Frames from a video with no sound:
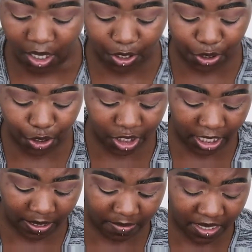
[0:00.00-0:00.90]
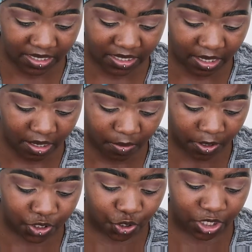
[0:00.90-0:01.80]
And her name is,
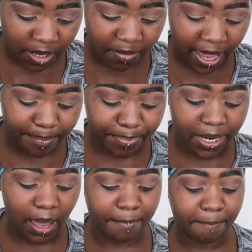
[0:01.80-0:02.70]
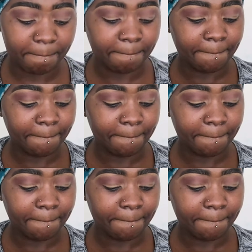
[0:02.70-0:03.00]
what's your name? Pink Plum.